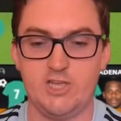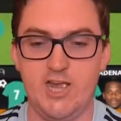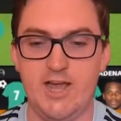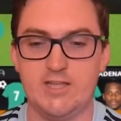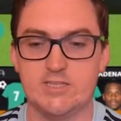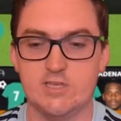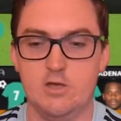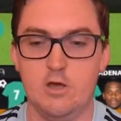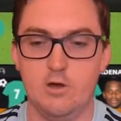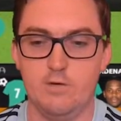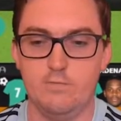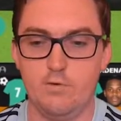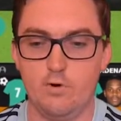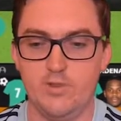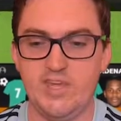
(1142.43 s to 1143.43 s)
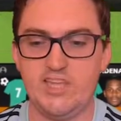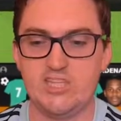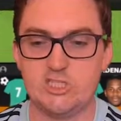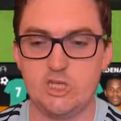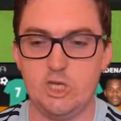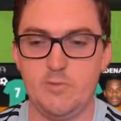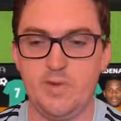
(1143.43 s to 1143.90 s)
chance for the
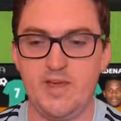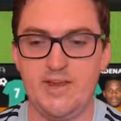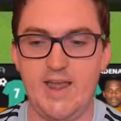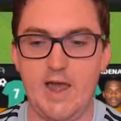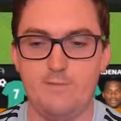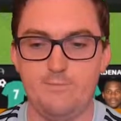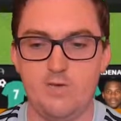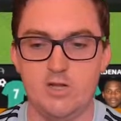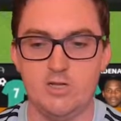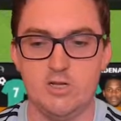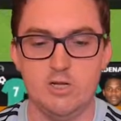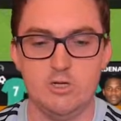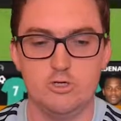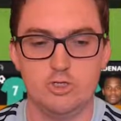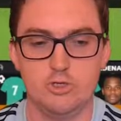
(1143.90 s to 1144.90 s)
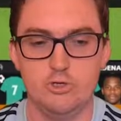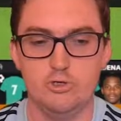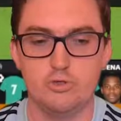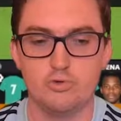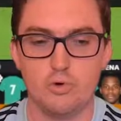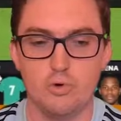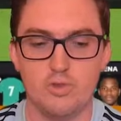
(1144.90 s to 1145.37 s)
Serbian outfit to
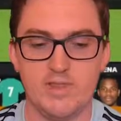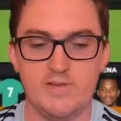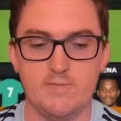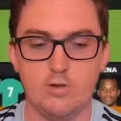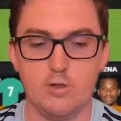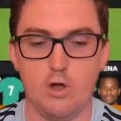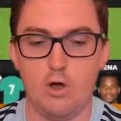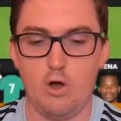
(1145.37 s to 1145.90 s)
draw level